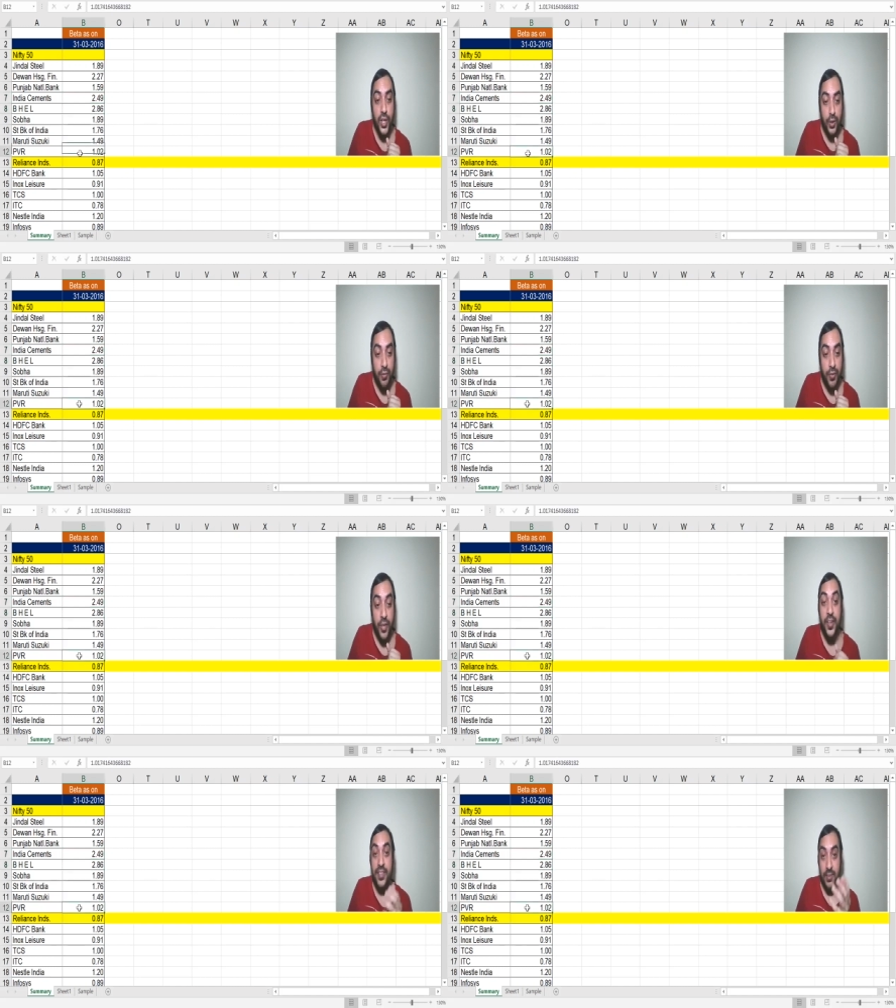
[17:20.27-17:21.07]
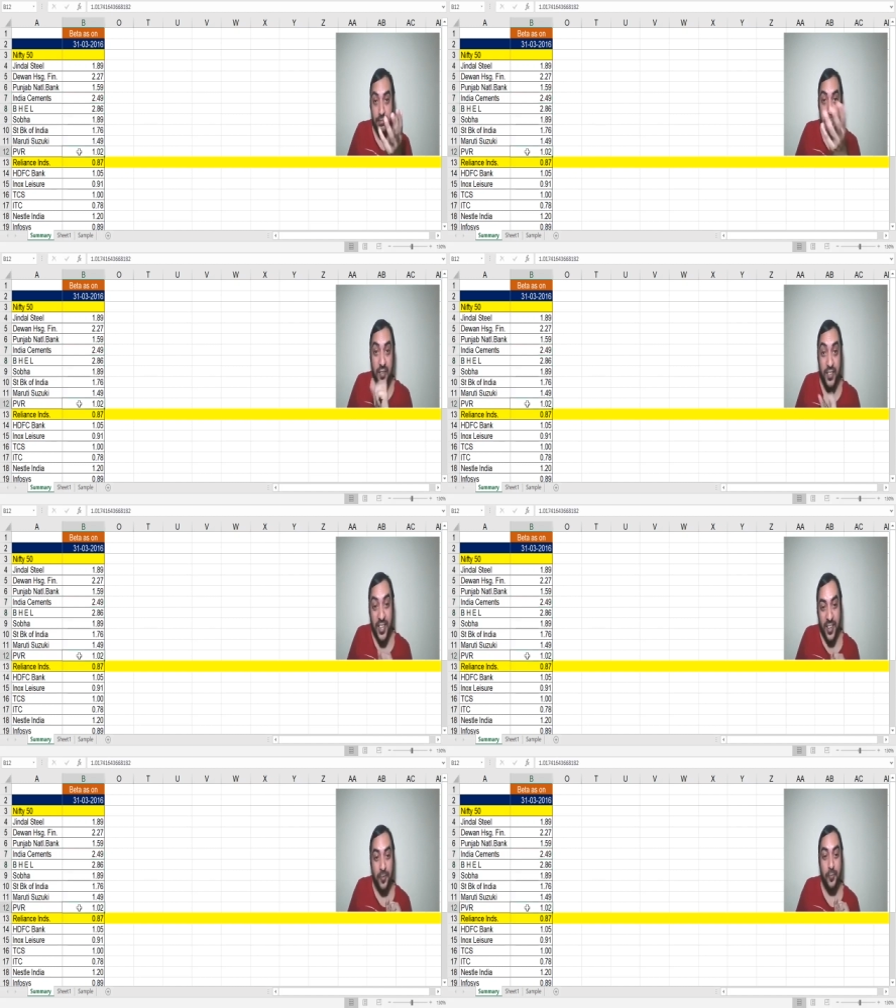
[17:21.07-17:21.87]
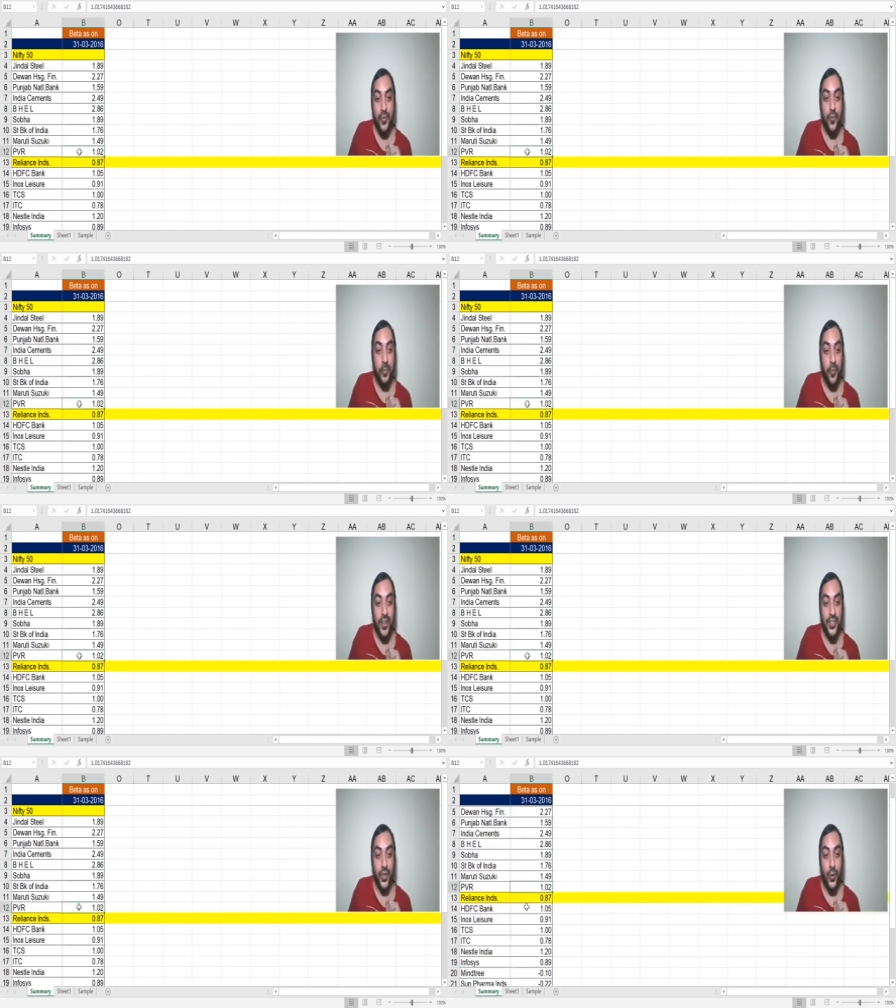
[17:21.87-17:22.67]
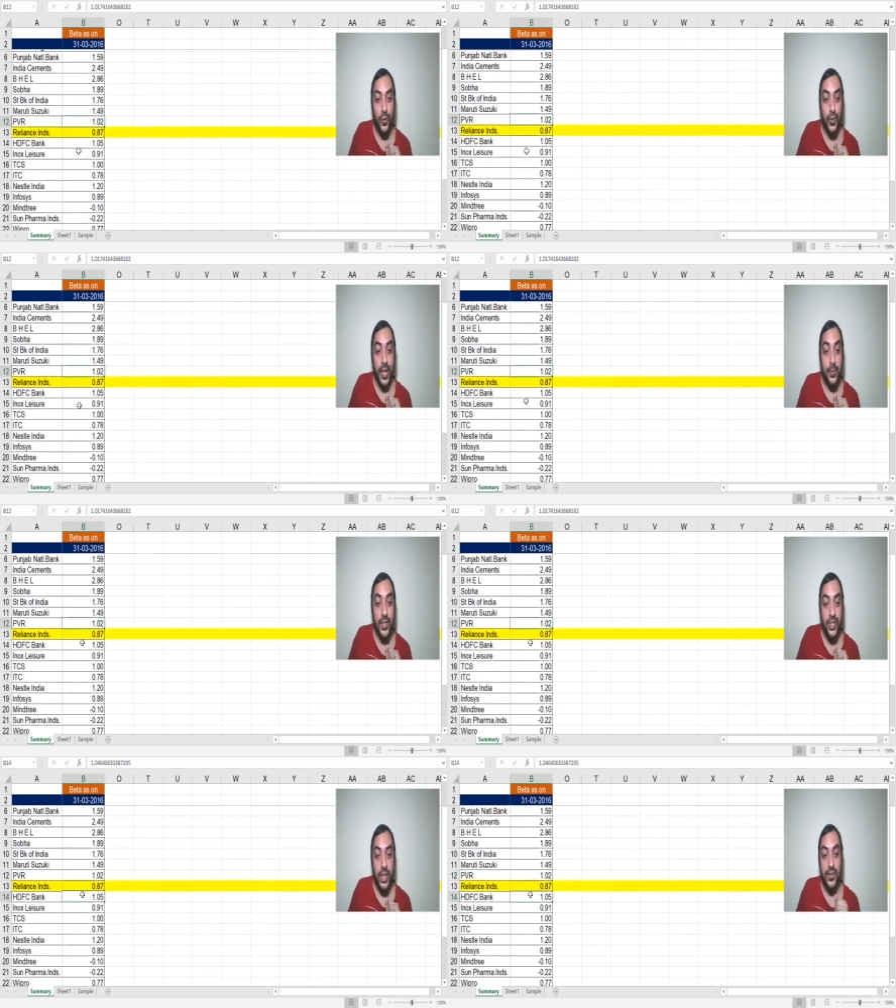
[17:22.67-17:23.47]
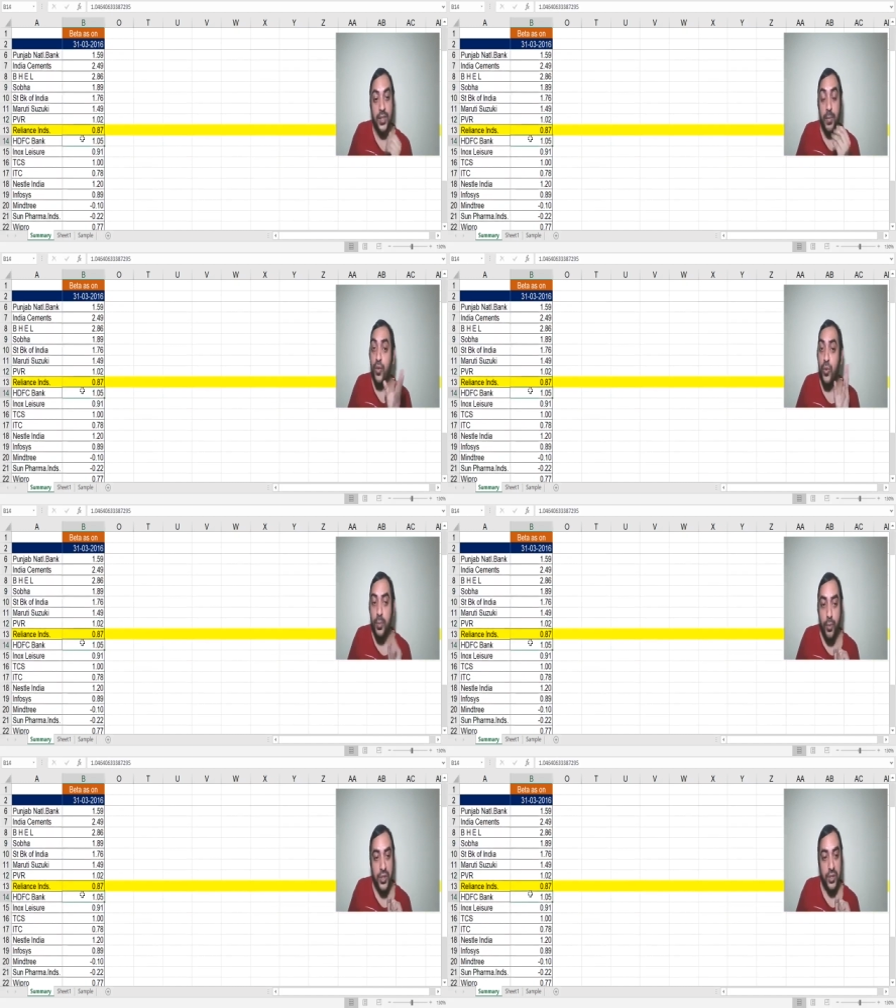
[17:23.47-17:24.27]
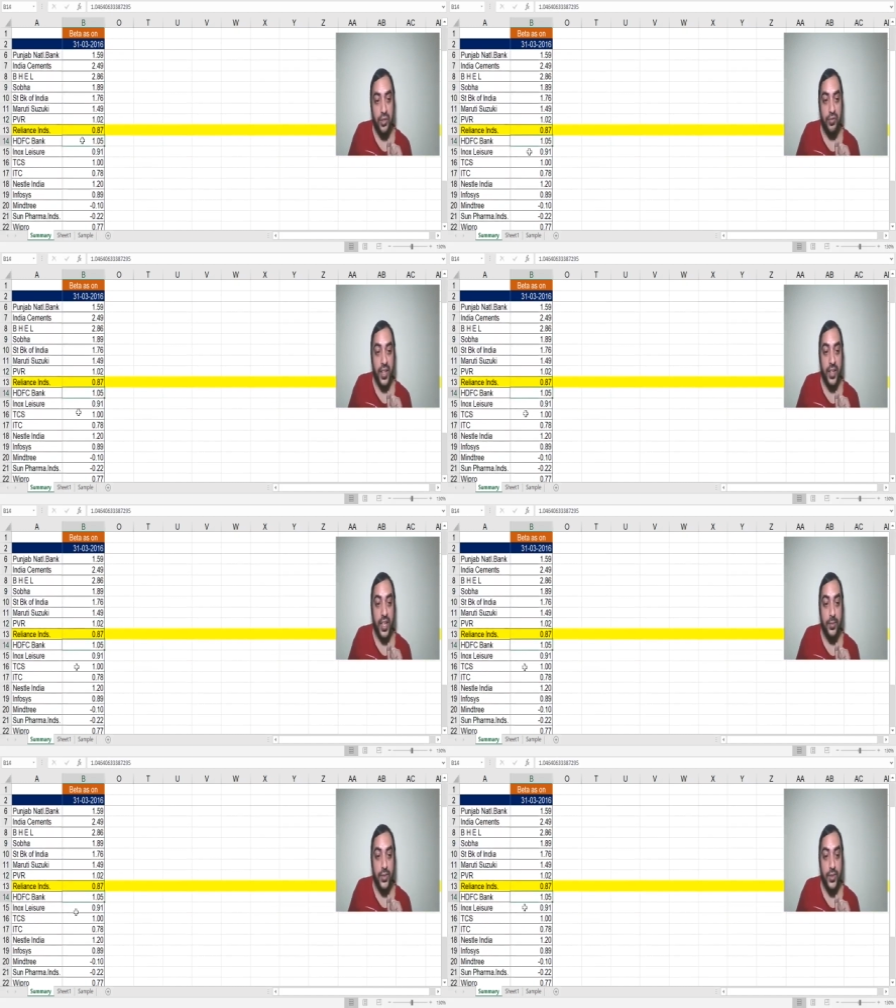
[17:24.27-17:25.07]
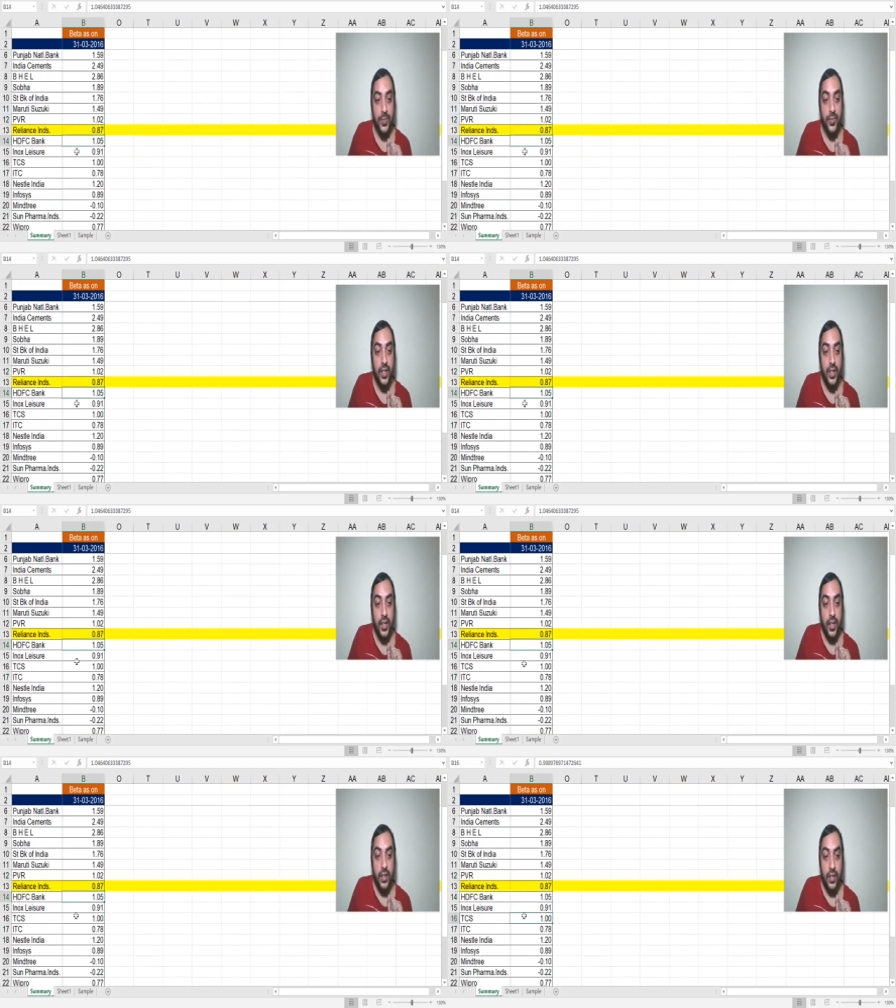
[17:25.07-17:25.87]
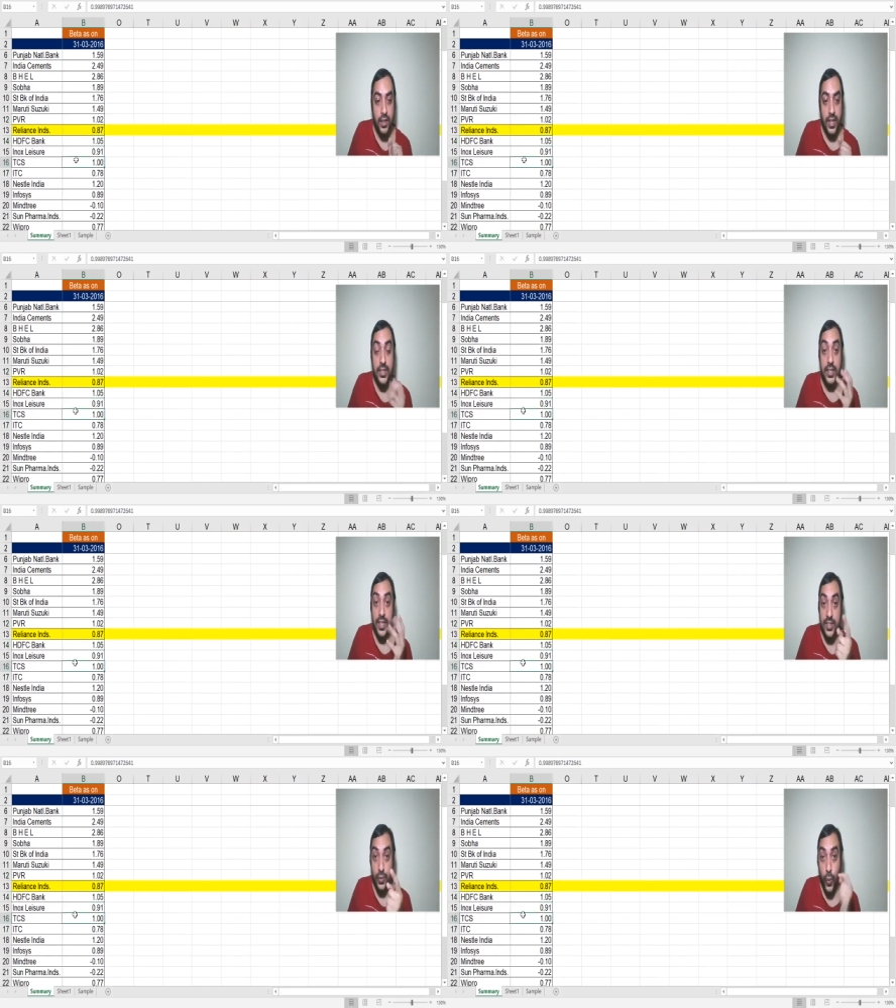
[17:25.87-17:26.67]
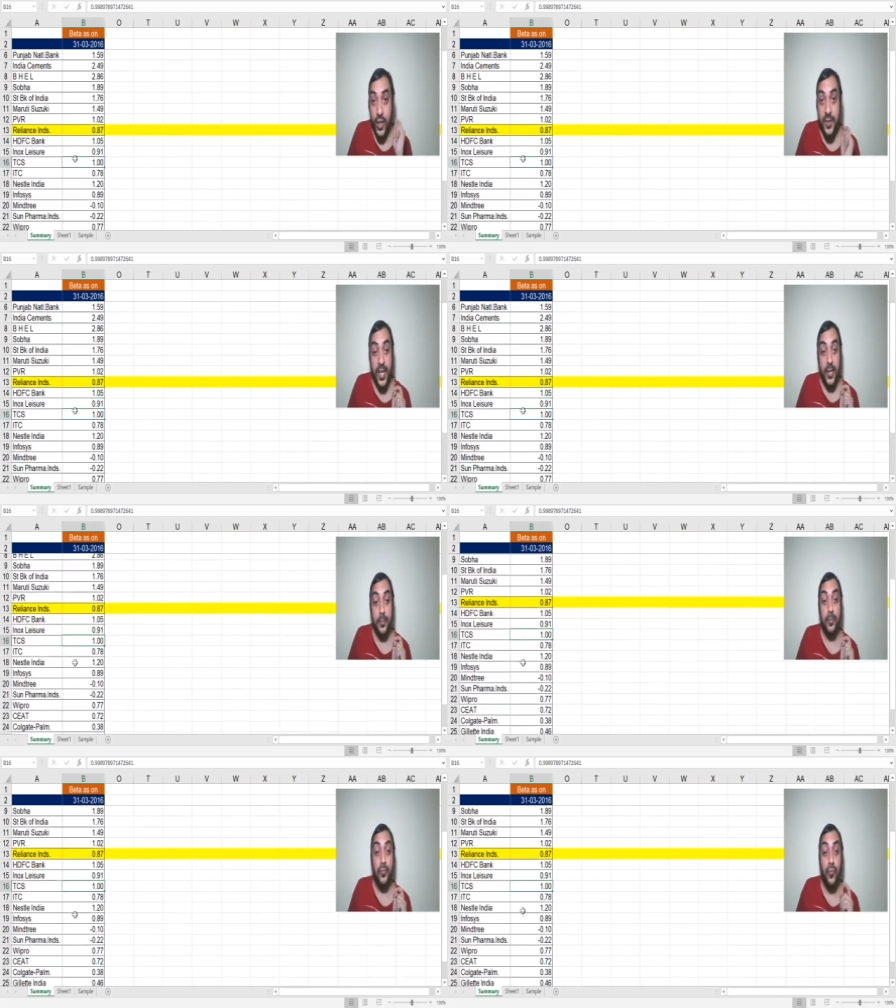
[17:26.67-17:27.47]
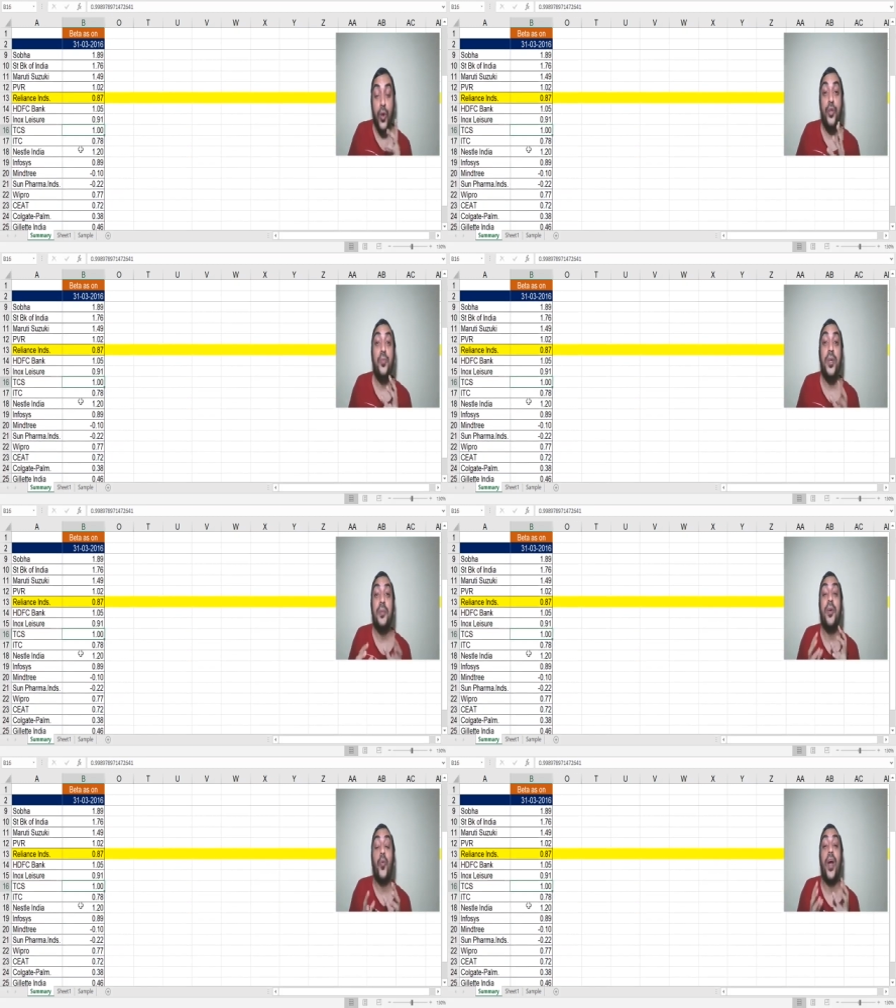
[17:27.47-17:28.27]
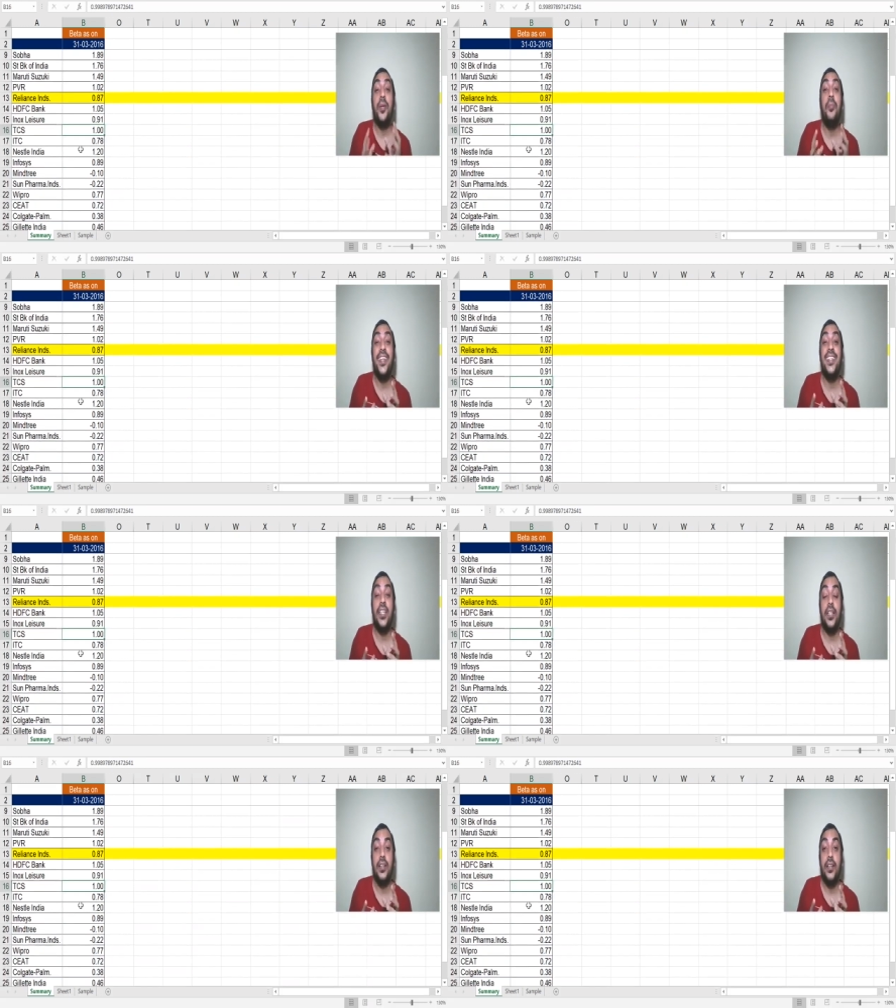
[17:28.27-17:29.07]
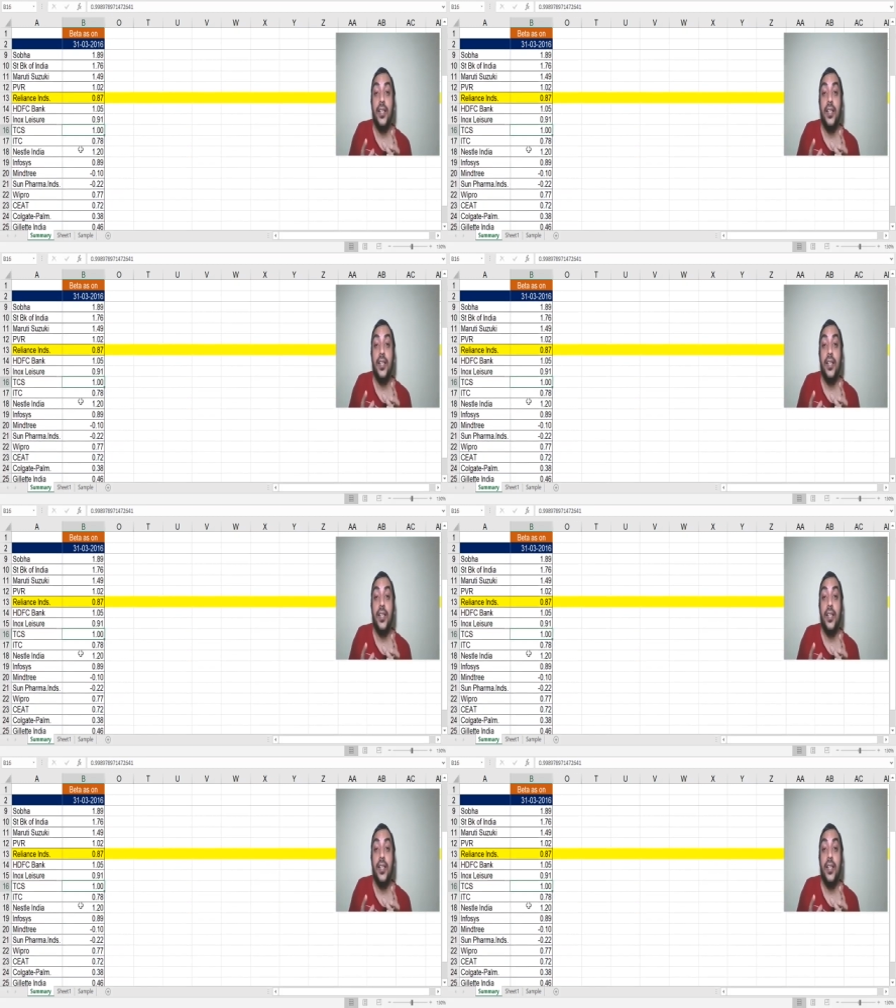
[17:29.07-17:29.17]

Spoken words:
Your favorite PVR 1.02 times. SDFC Bank 1.05 times. TCS one time. What do you mean by one beta?